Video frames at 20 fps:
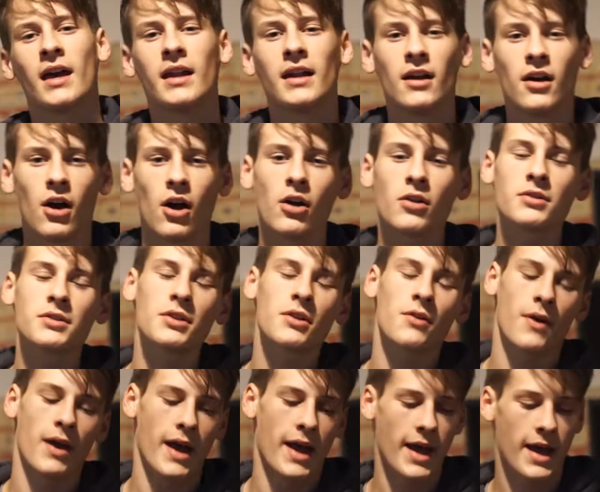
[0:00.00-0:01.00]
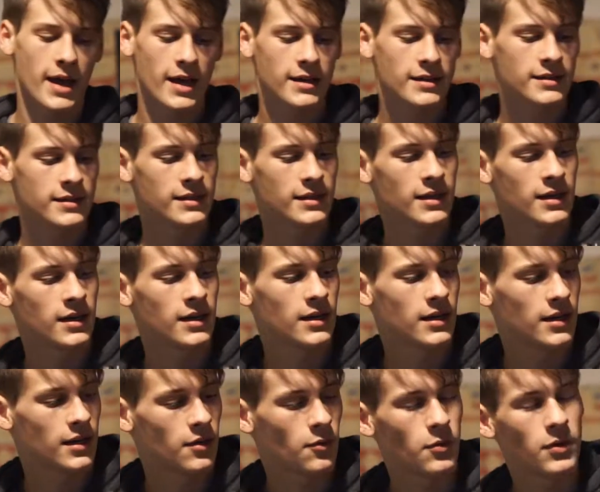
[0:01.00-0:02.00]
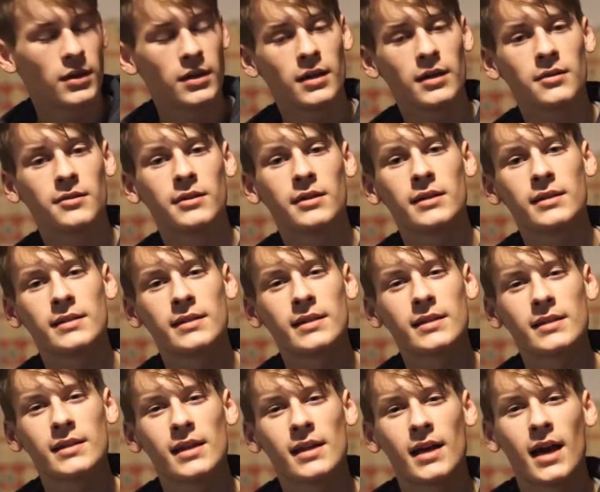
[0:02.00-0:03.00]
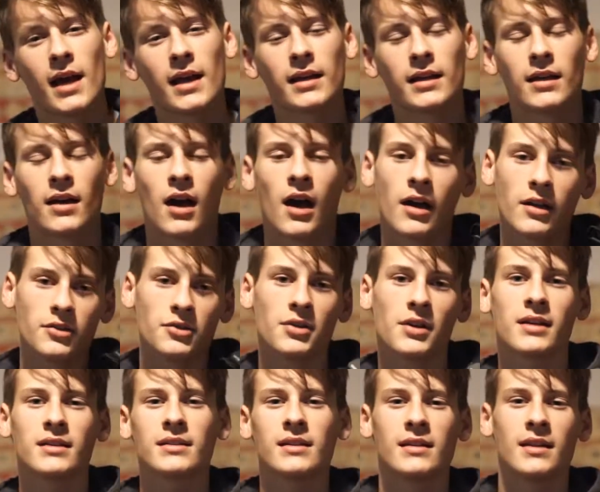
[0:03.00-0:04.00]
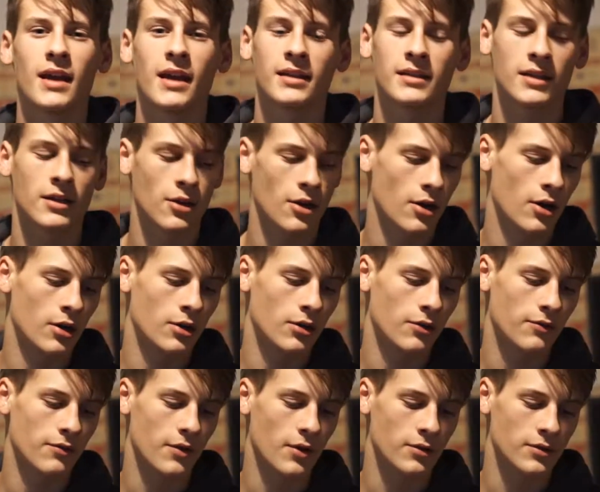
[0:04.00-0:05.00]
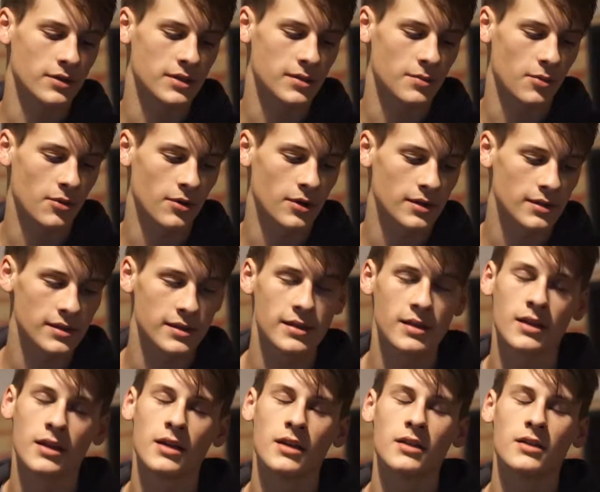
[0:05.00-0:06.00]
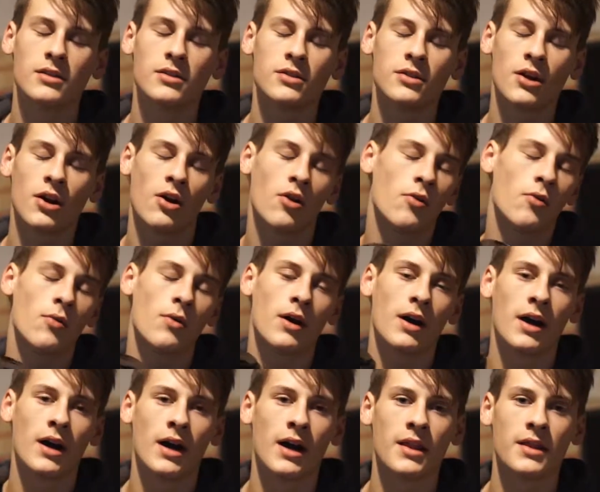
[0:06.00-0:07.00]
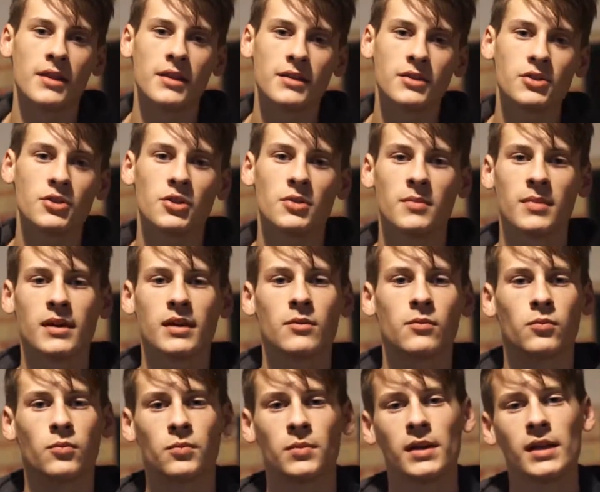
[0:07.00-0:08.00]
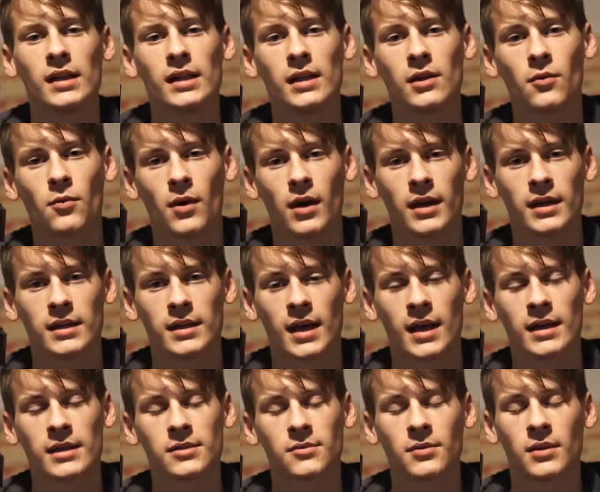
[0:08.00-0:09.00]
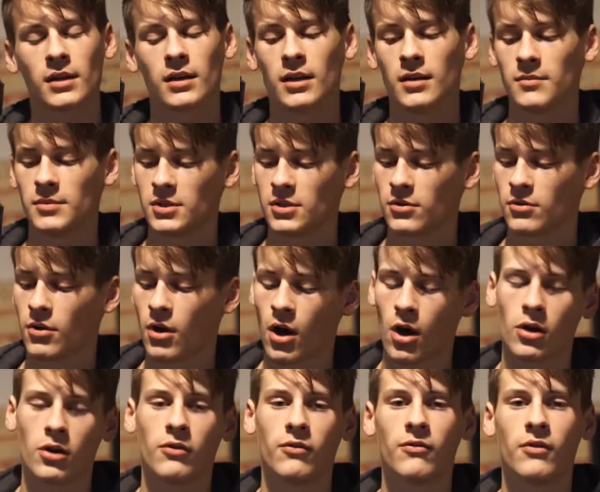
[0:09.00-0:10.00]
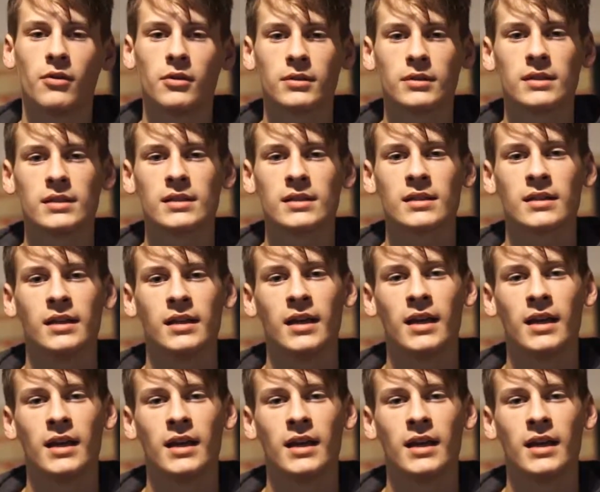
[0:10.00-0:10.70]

And it also has 169 contrast detecting autofocus points. So this should be really quite nice when it comes to autofocus.